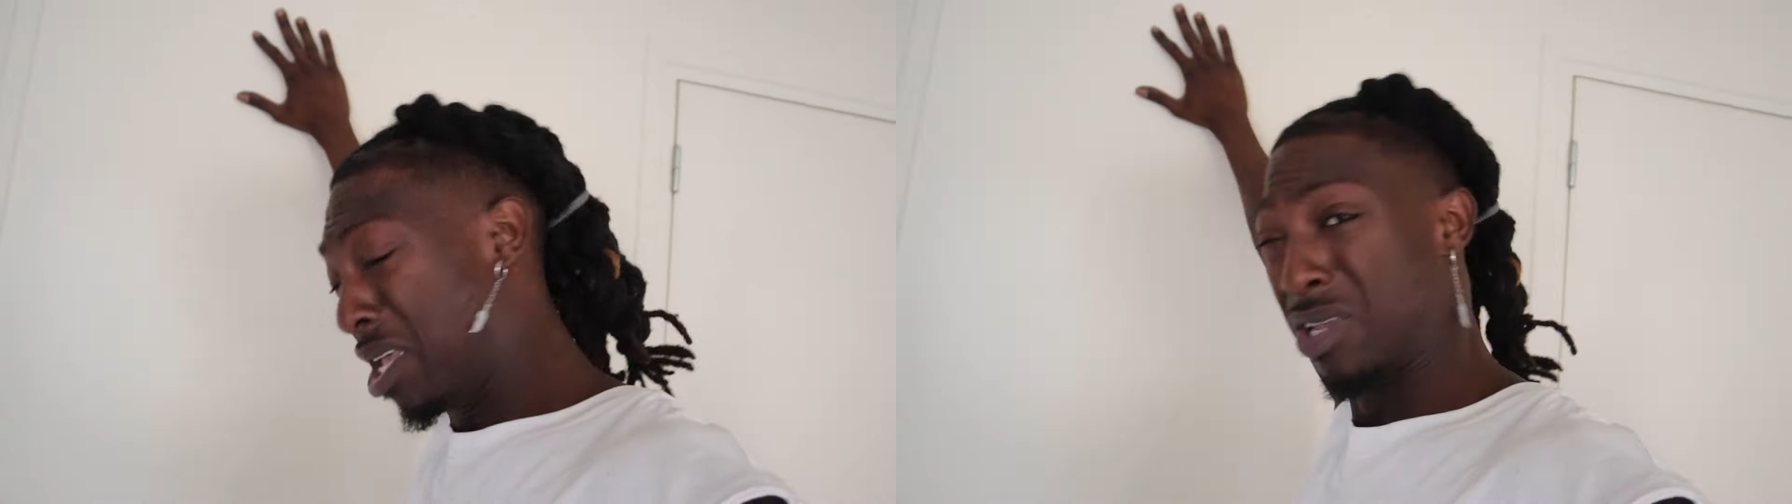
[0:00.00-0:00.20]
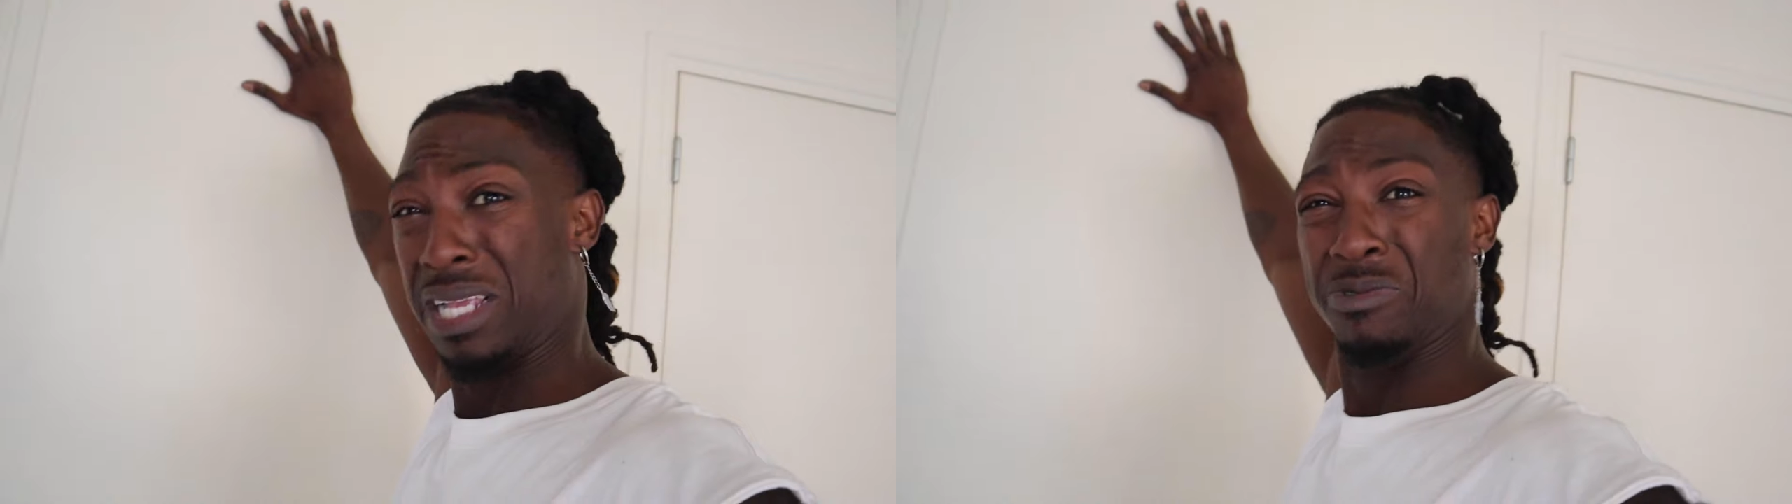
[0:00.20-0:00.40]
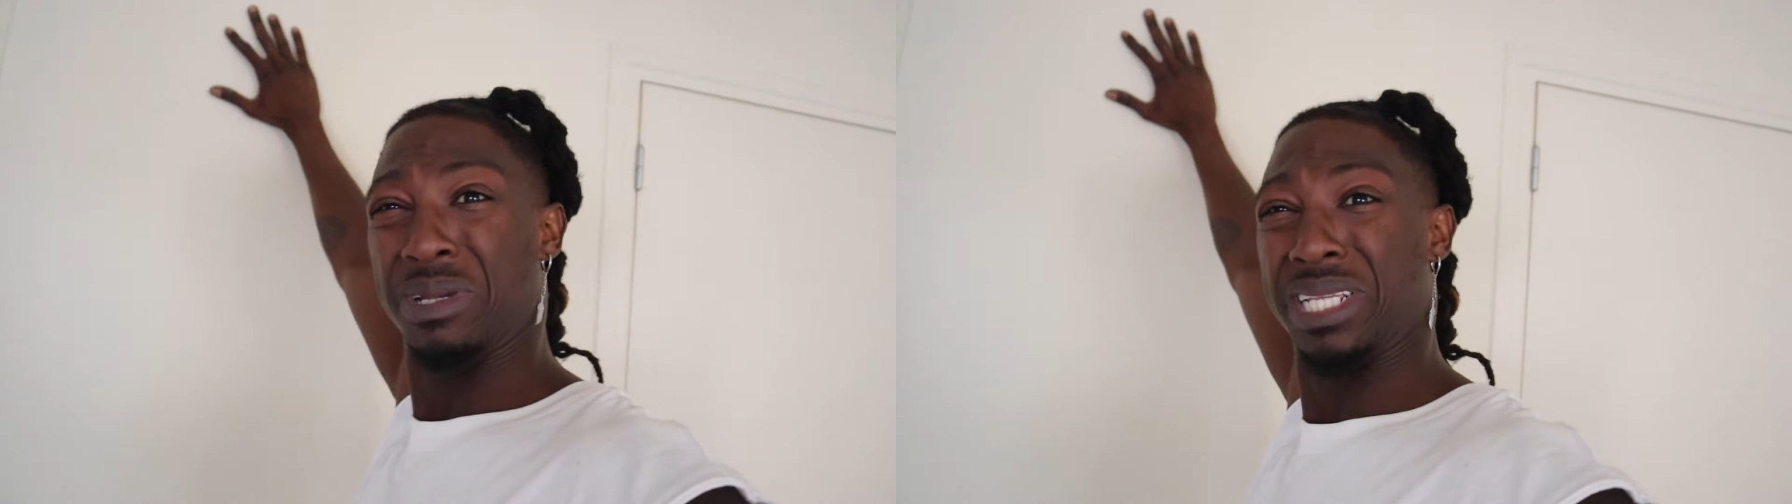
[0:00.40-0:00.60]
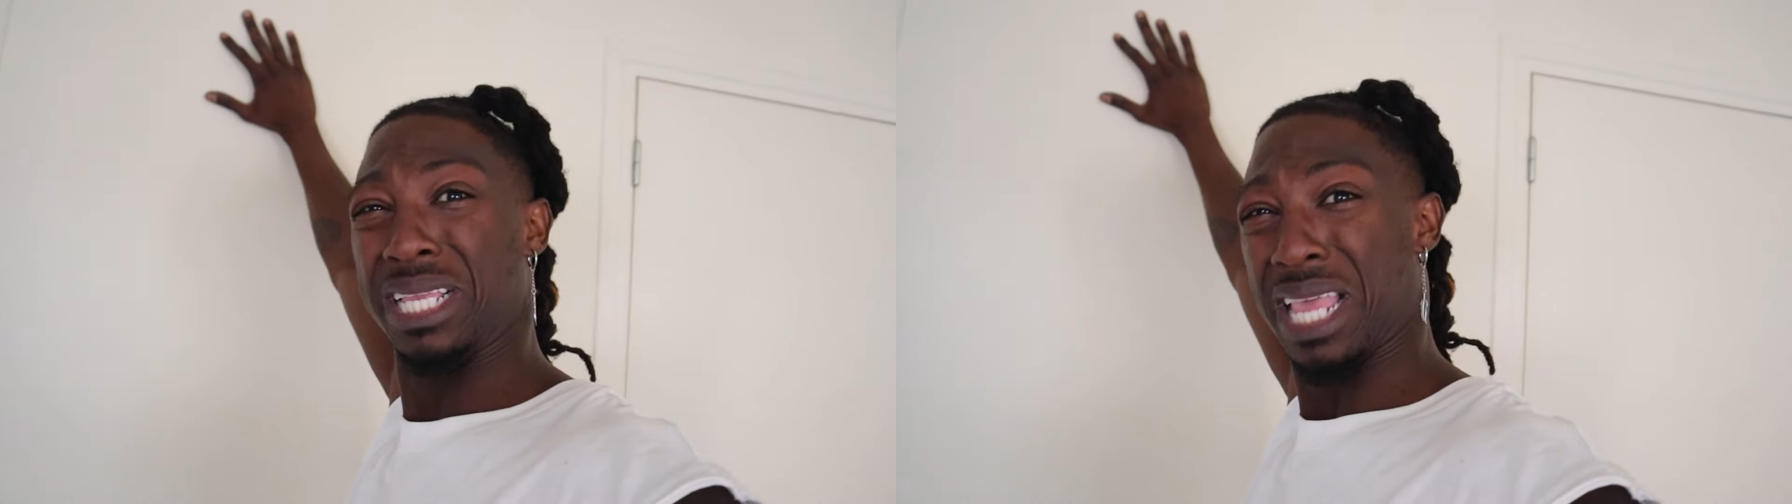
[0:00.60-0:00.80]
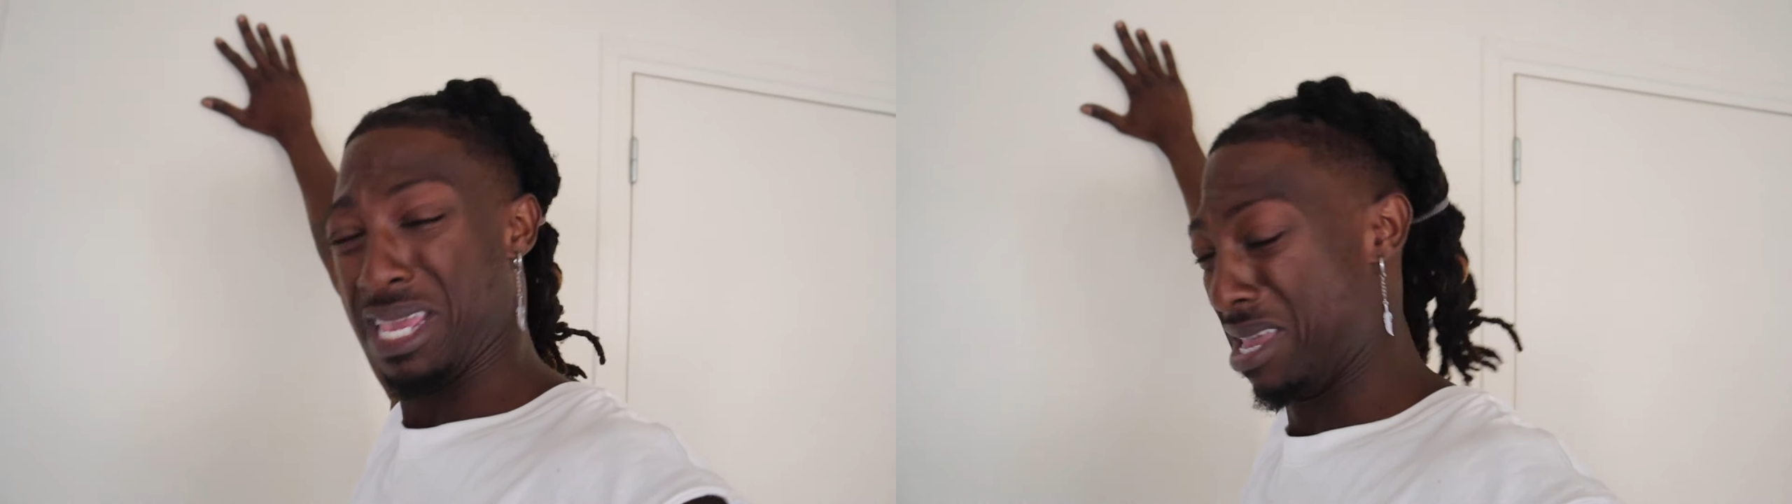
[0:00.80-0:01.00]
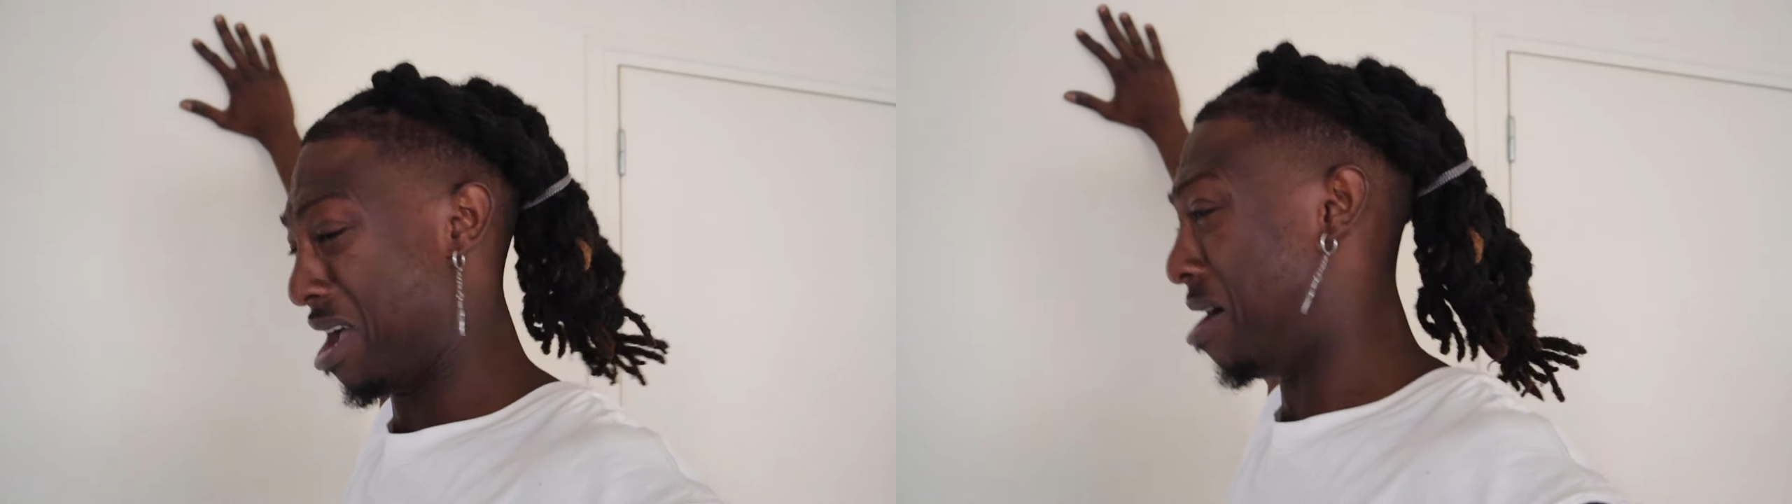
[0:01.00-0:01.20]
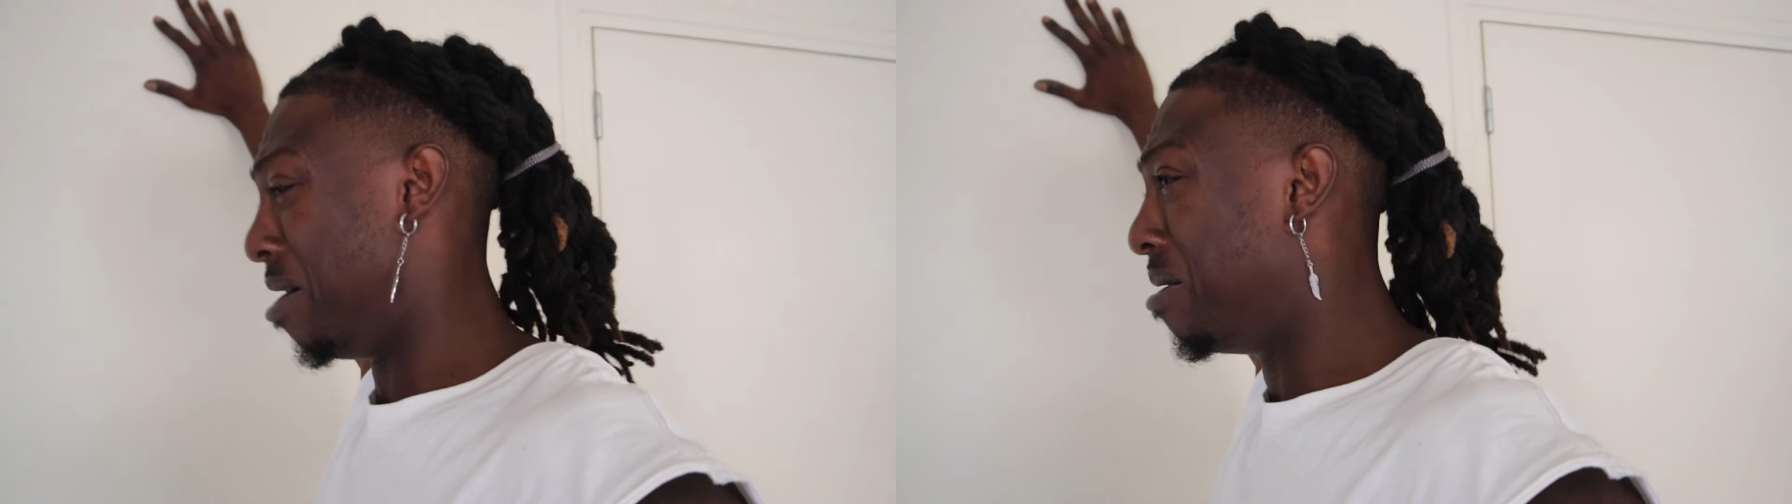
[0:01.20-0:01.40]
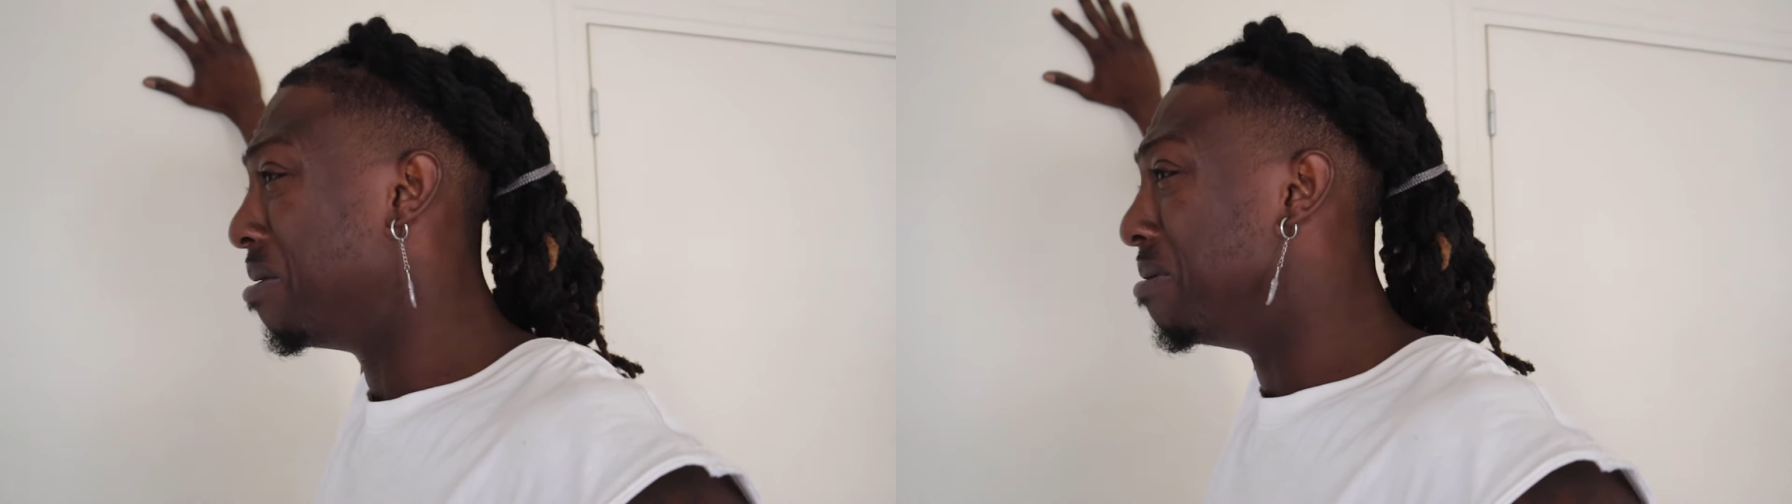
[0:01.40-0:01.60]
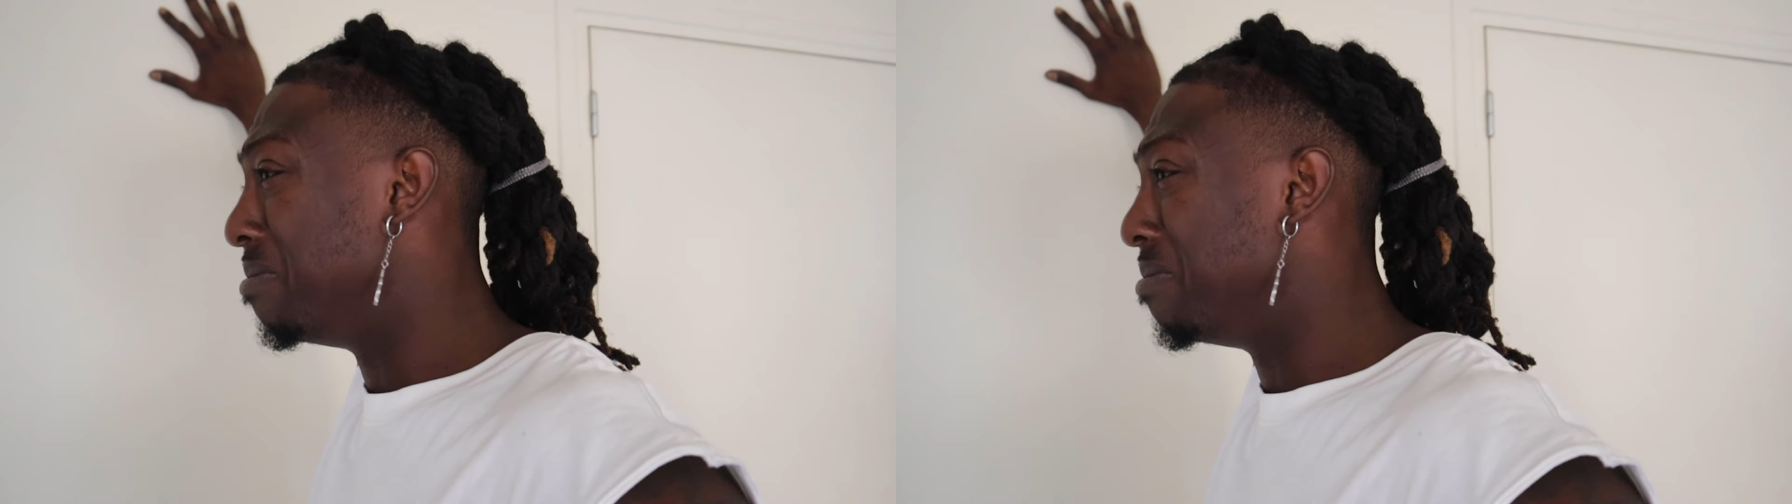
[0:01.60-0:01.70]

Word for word: So I just want to say thank y'all